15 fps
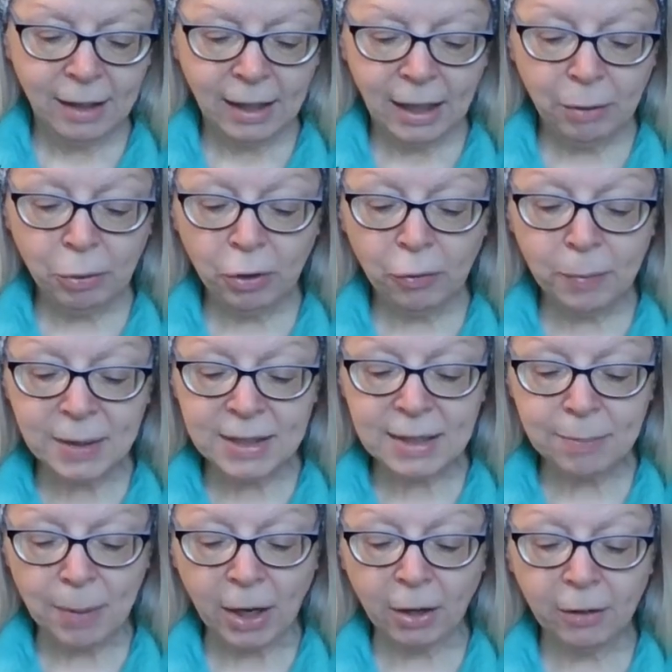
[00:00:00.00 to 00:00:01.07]
he would have been
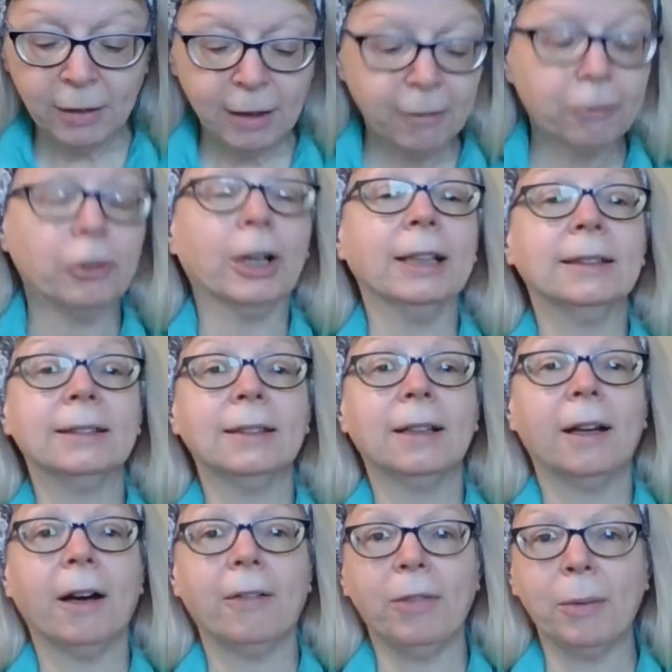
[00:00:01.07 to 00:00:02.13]
spared the affront
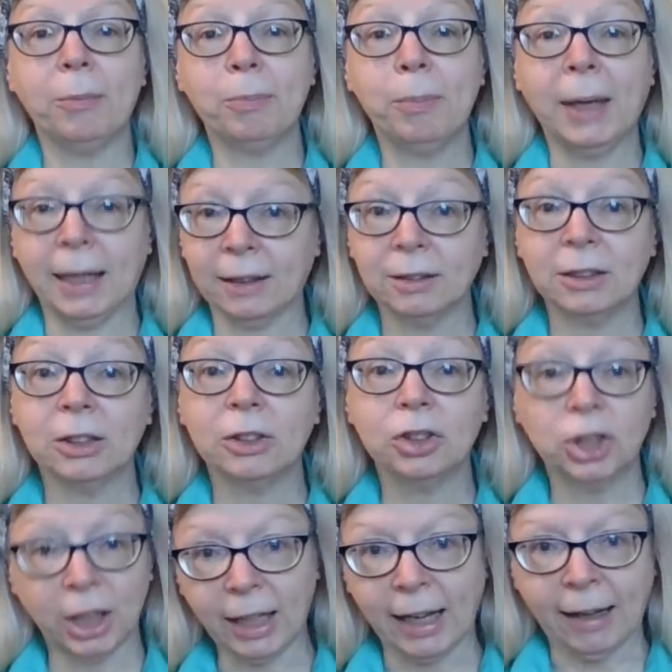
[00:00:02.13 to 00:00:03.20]
of the picked
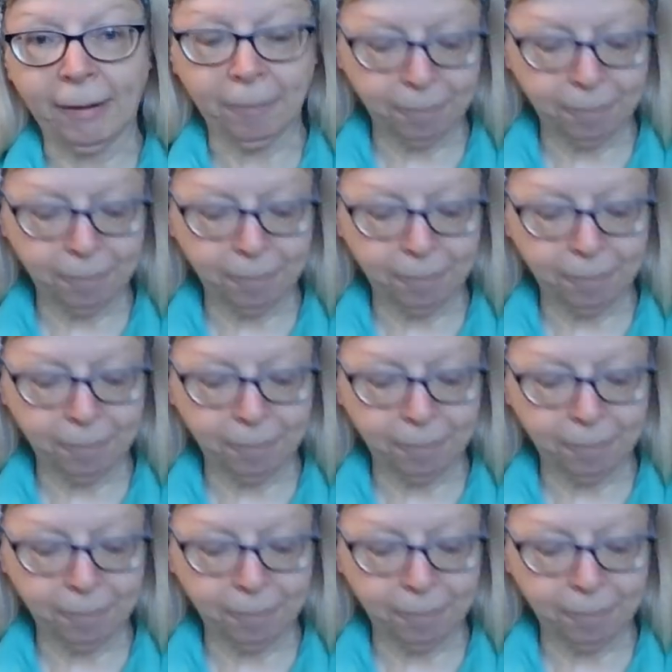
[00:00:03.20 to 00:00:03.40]
chicken.